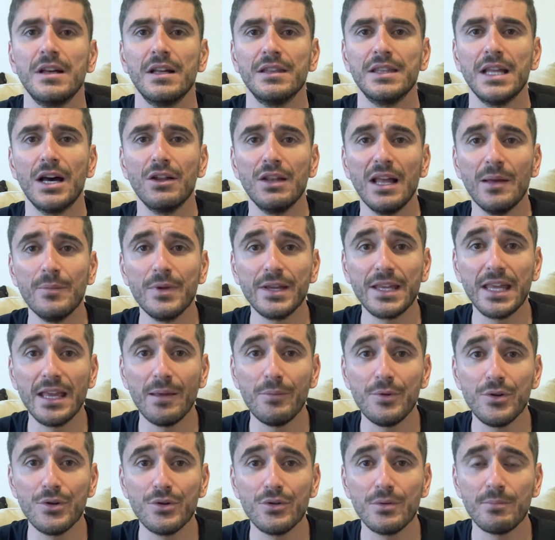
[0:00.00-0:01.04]
Now let me give
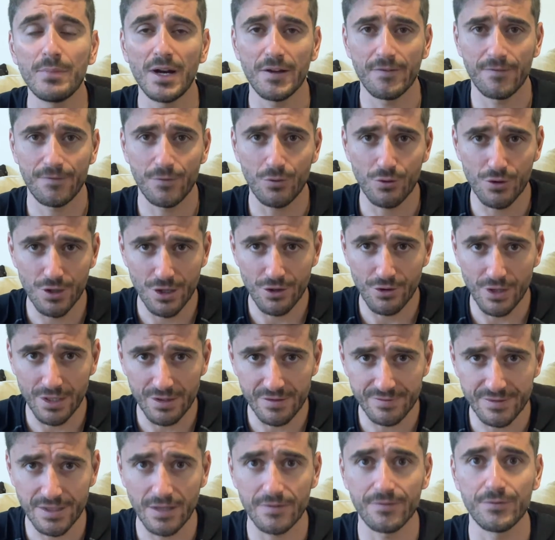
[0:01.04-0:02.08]
you my foreigner
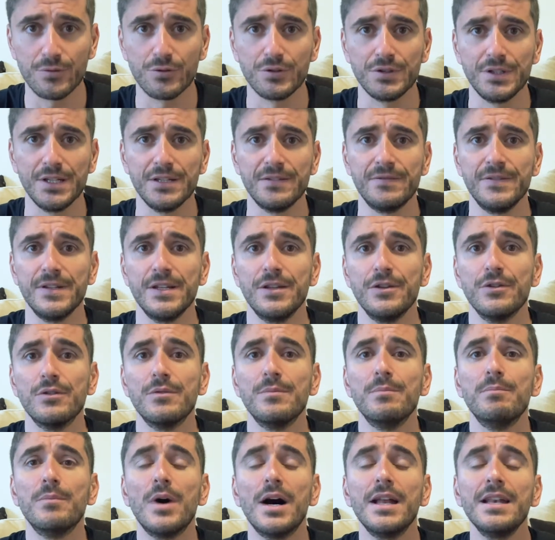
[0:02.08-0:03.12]
insight for this video.
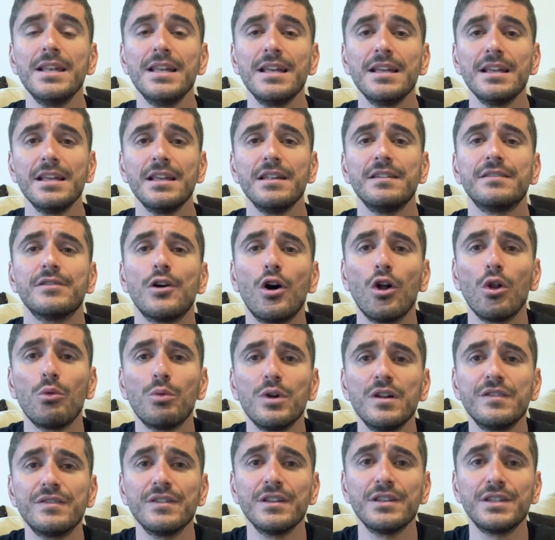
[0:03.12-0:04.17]
Money is
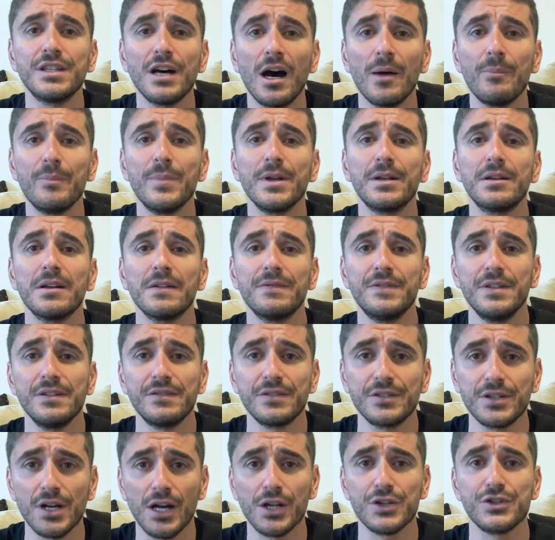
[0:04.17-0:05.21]
always a topic of
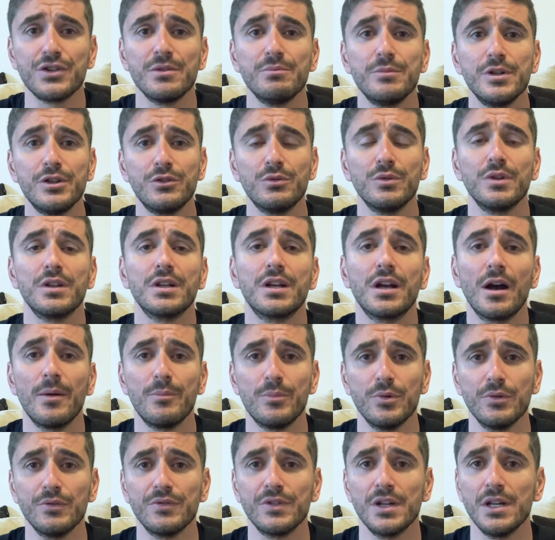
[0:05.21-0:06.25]
discussion between
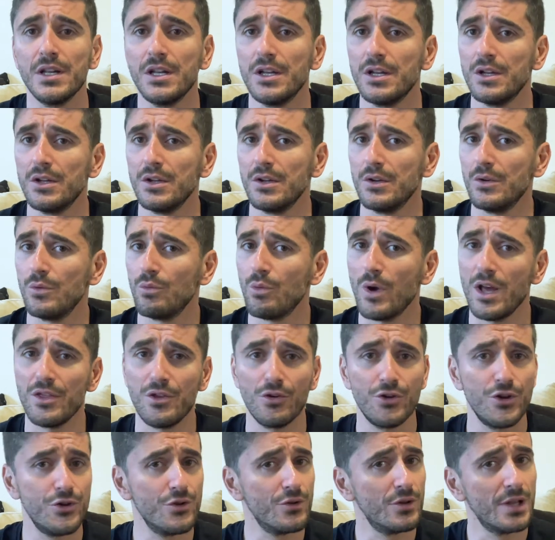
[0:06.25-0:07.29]
couples.
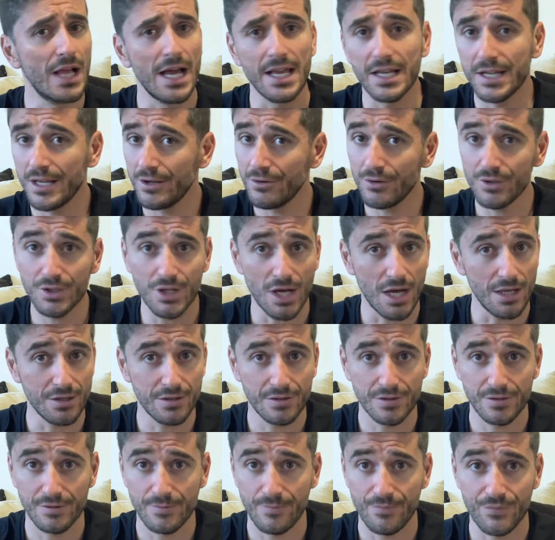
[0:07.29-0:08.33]
Whether you like it or
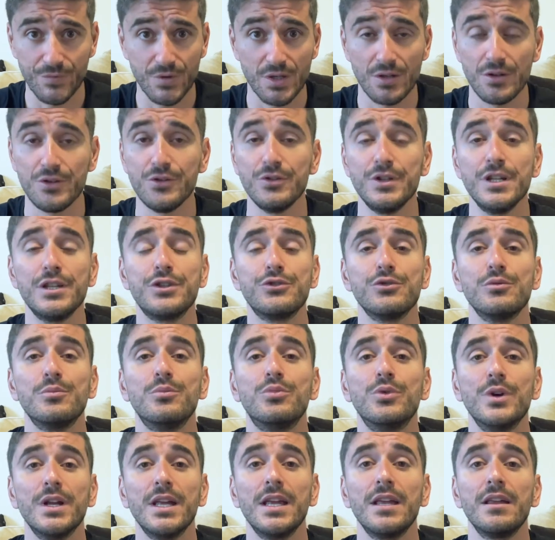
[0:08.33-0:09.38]
not, you need to
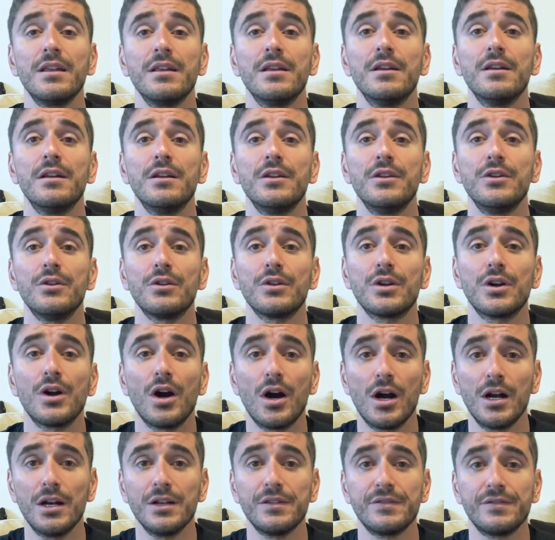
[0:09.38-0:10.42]
bring your
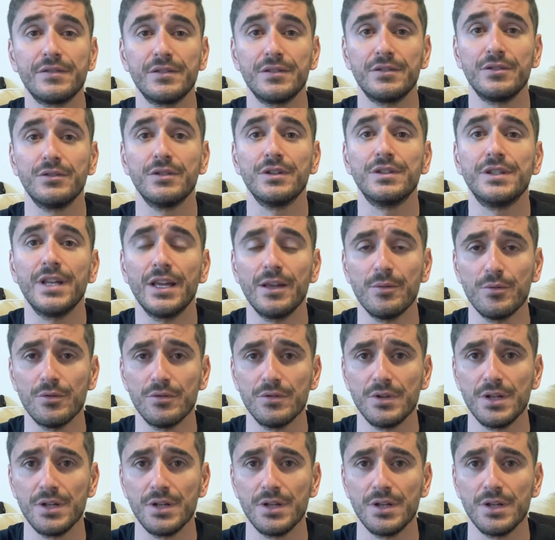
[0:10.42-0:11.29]
cards to the table.